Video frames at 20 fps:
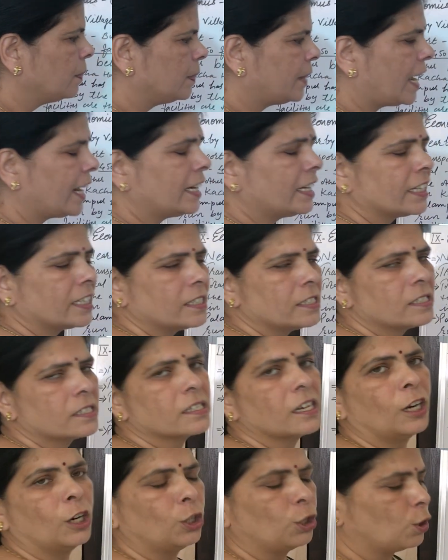that
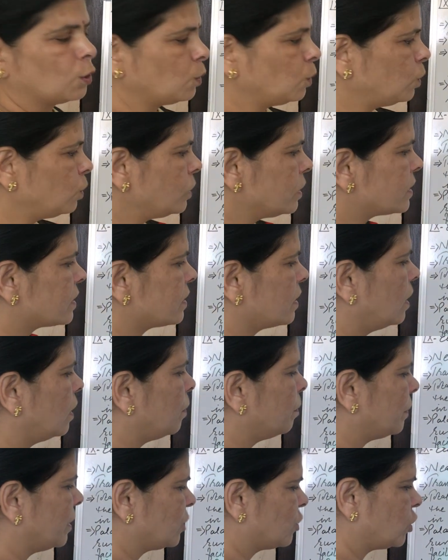is tools,
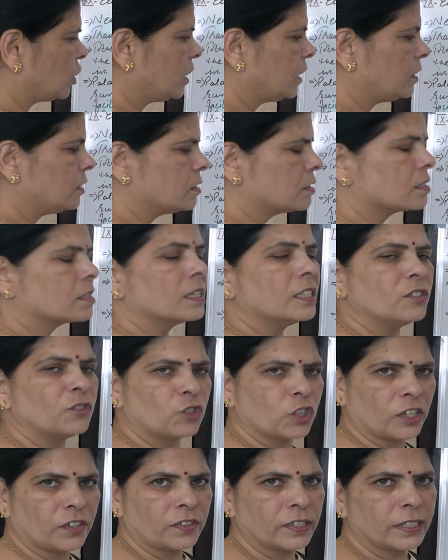machines,
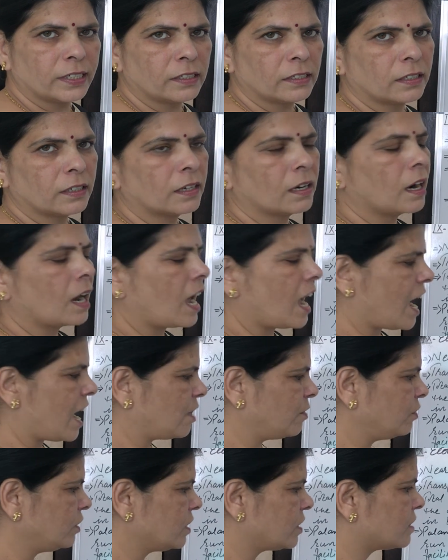generator,
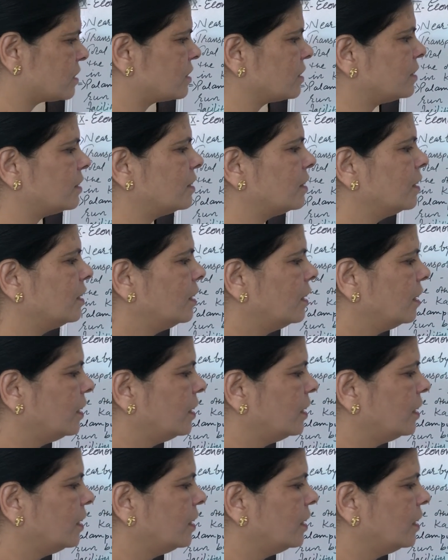harvester,